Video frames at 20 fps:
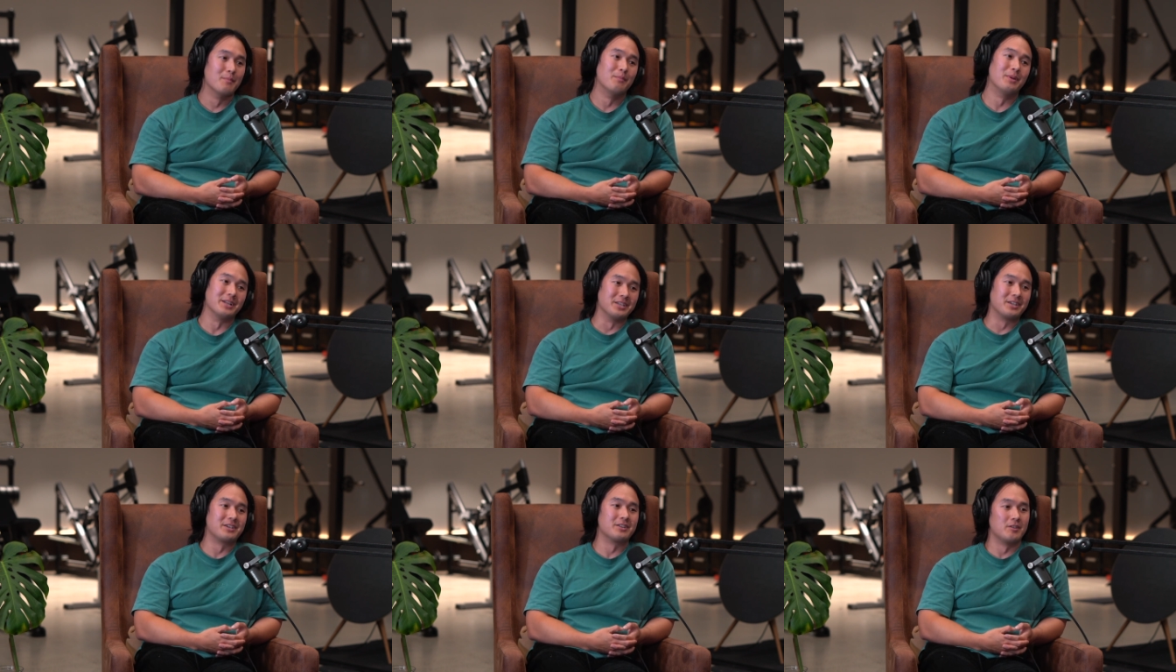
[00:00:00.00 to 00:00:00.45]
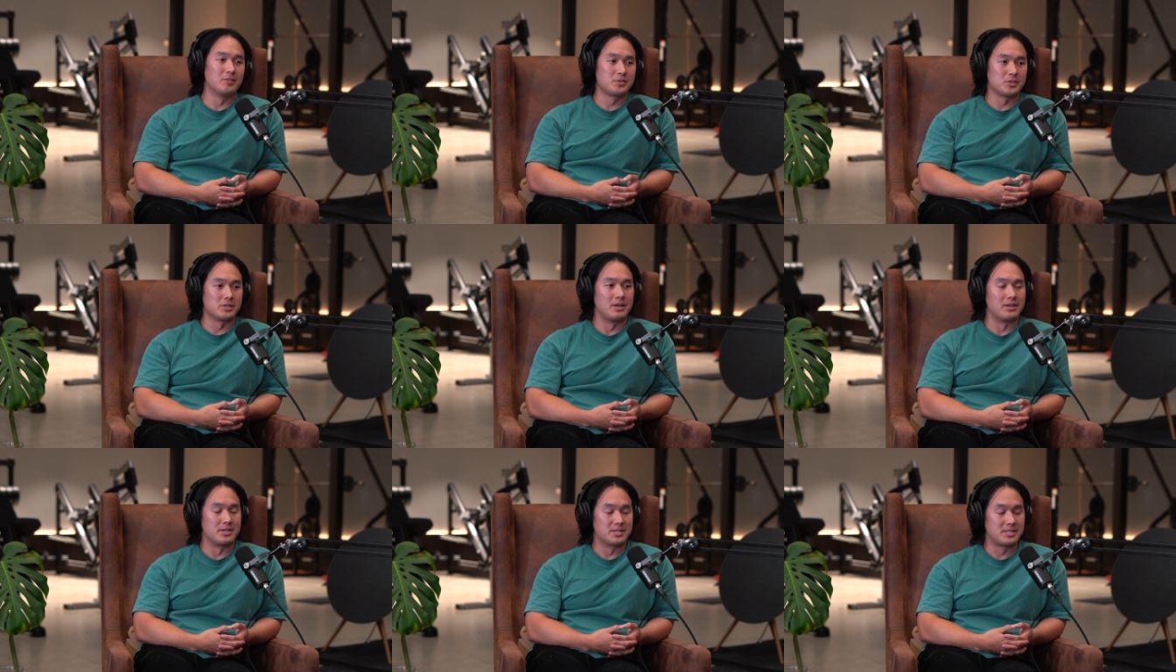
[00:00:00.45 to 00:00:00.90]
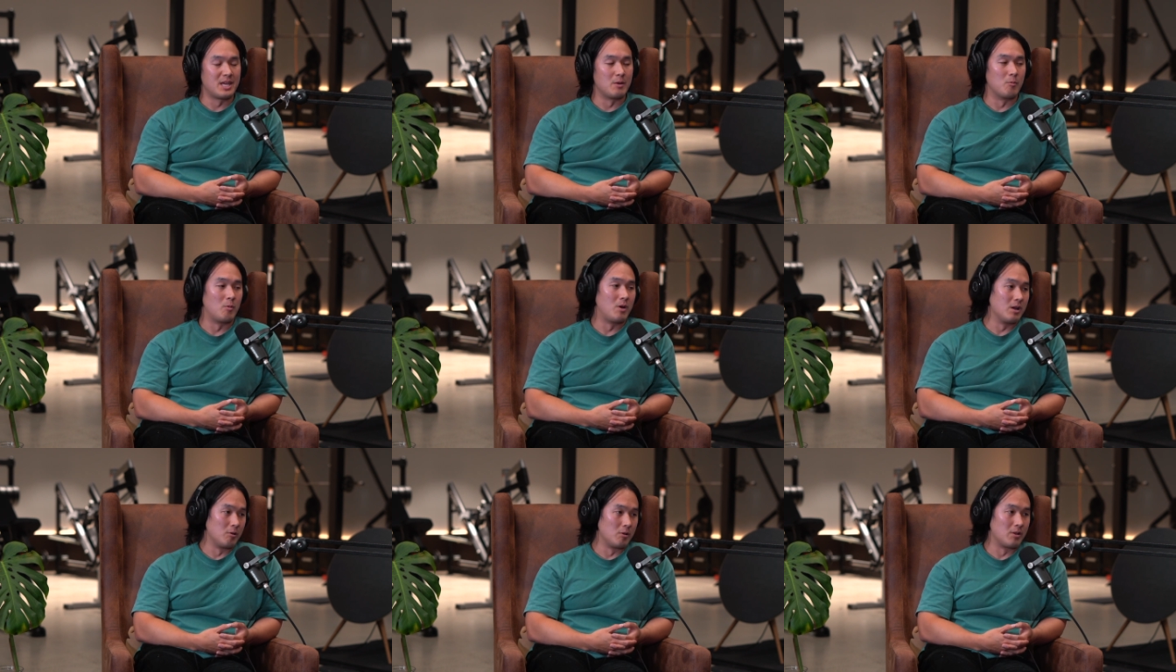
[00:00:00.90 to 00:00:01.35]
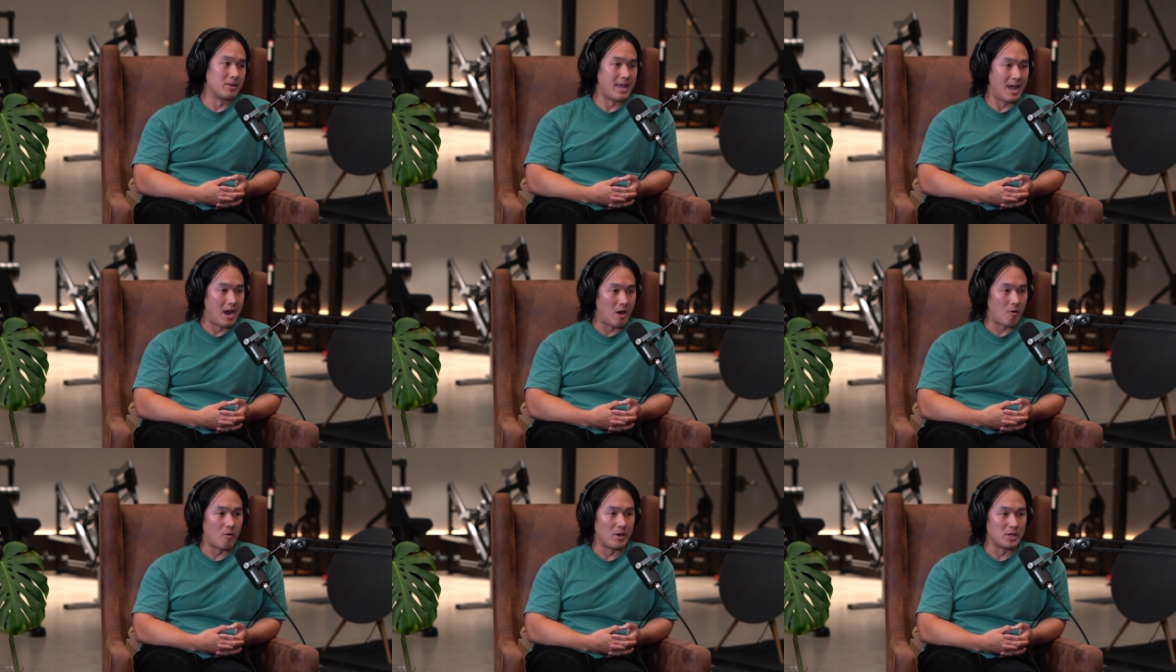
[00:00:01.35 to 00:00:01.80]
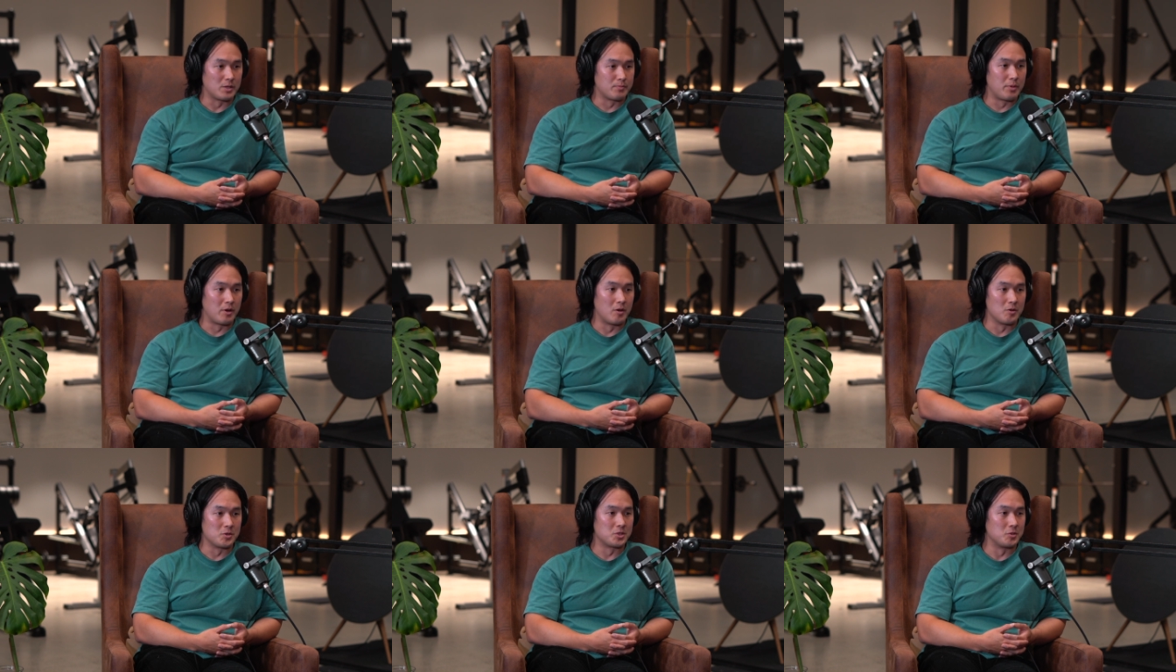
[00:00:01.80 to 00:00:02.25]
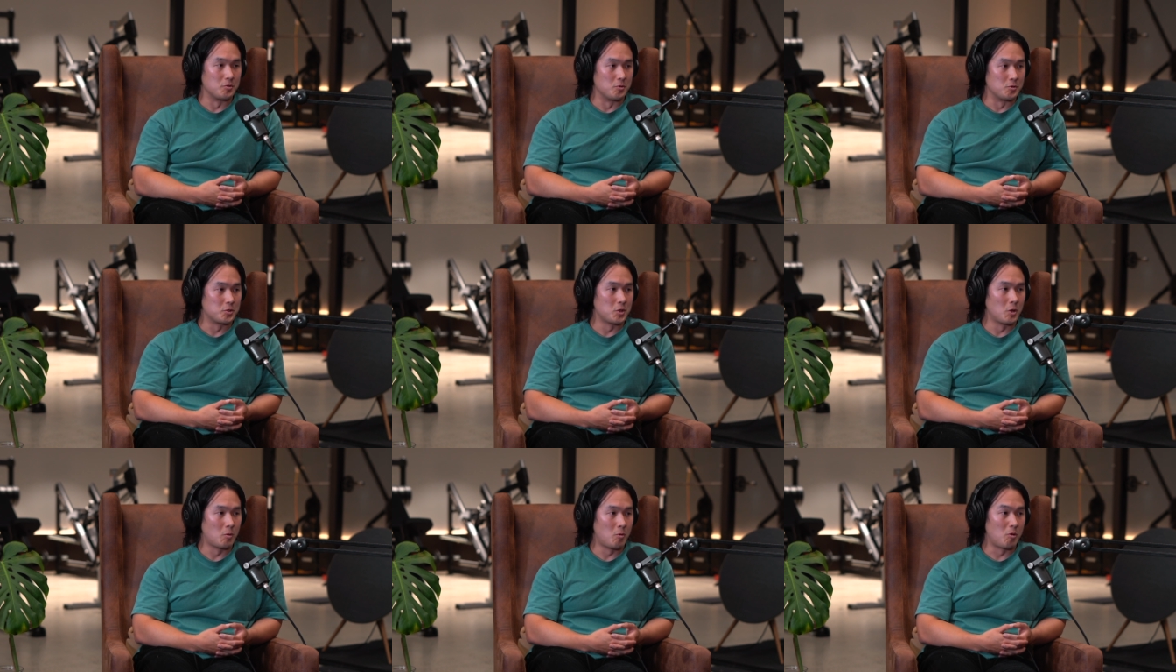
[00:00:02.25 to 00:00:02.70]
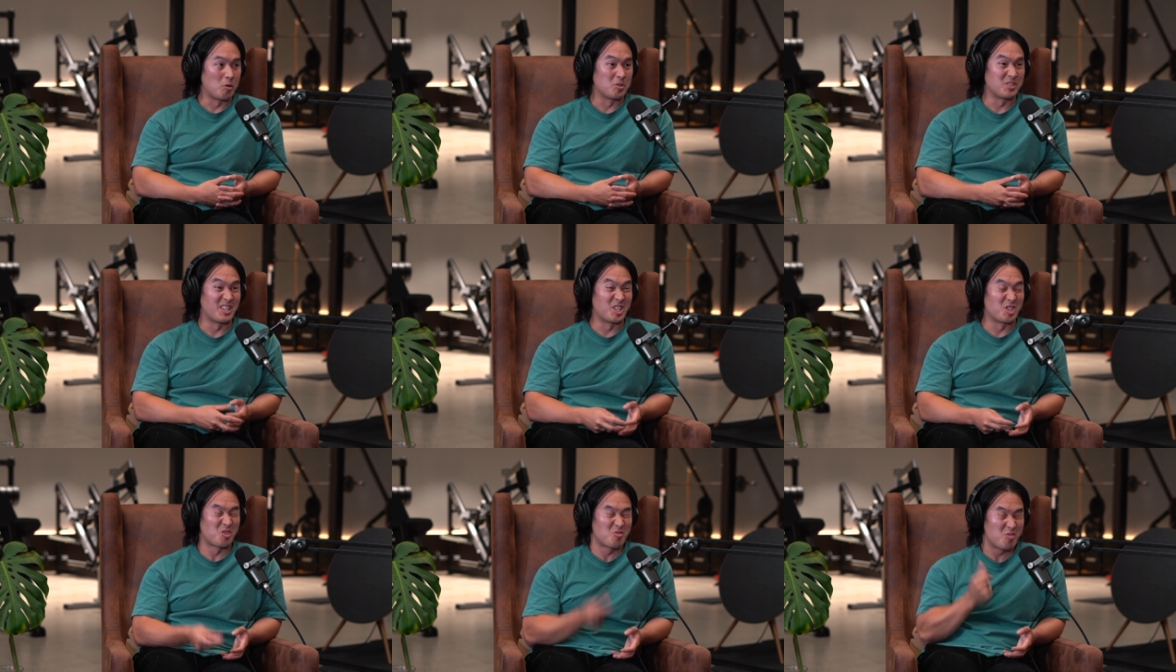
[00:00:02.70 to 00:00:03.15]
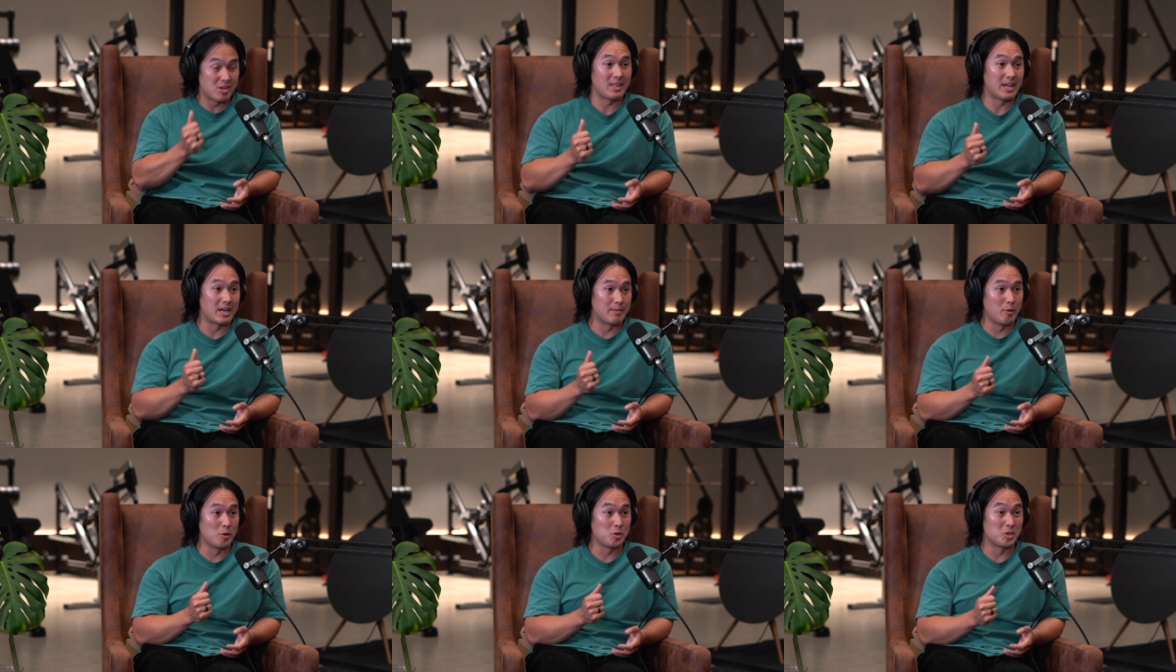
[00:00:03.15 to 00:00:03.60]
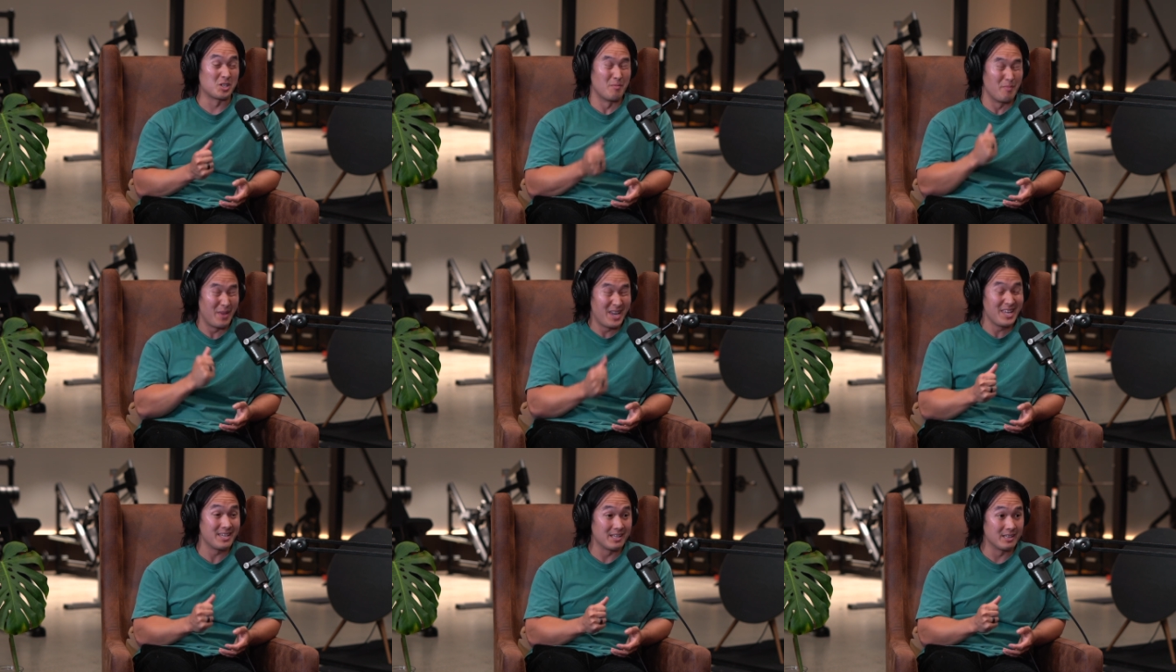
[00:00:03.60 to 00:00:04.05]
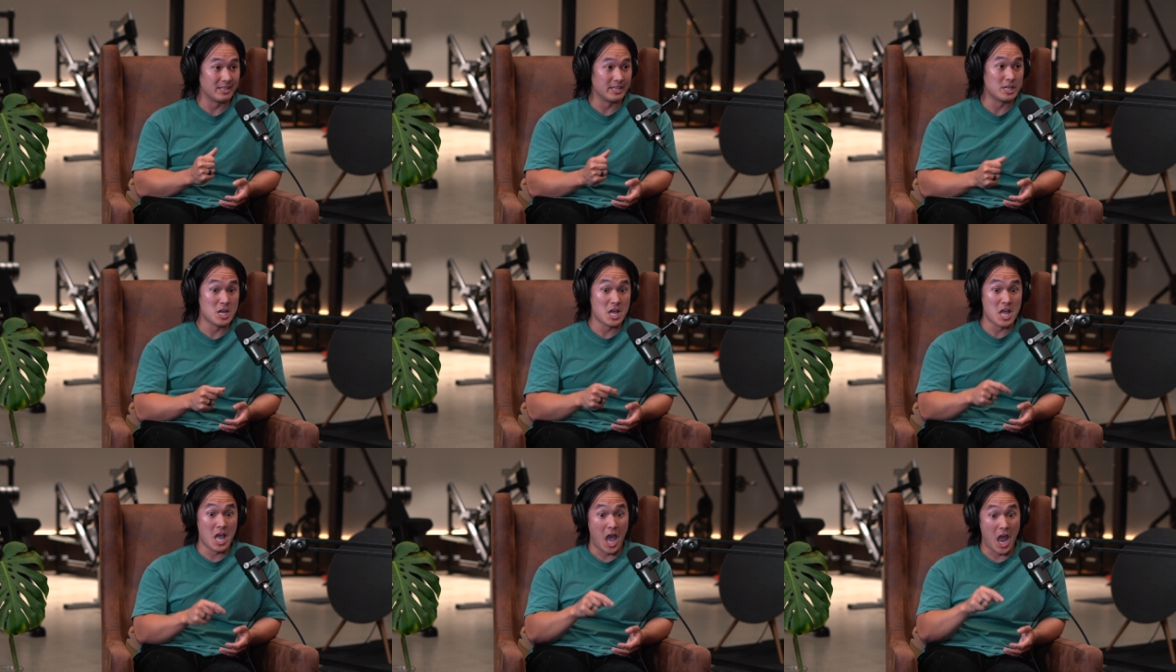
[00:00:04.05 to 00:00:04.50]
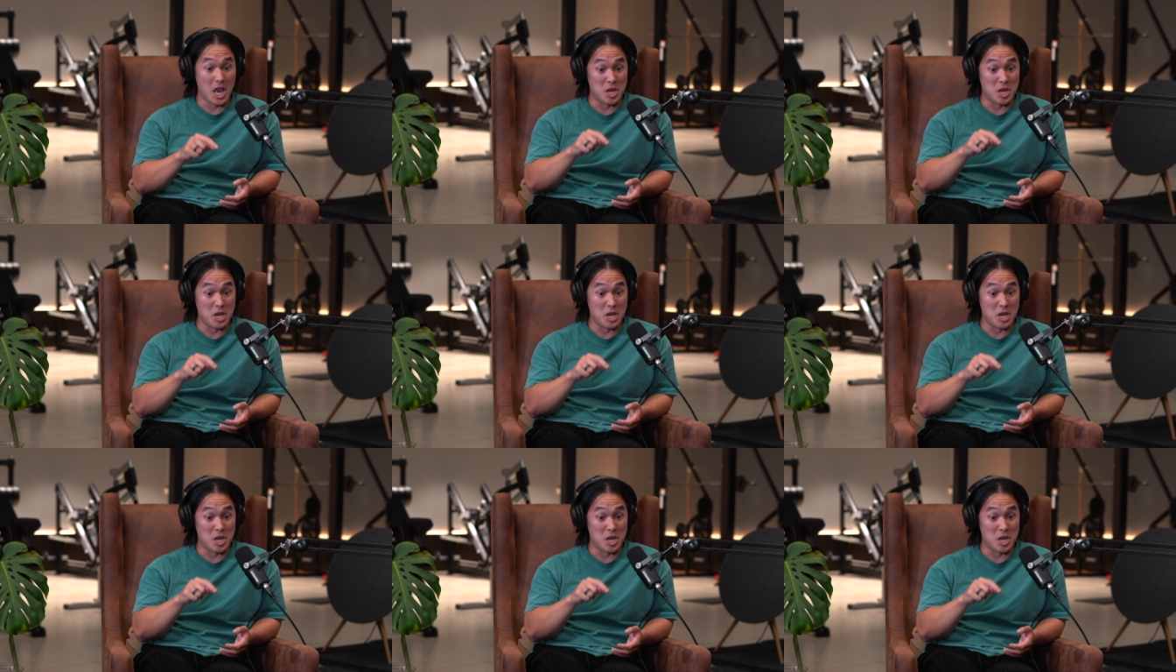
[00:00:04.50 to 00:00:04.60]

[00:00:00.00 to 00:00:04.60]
but you can also understand why a lot of the outrage posts do so well because they trigger that emotion immediately,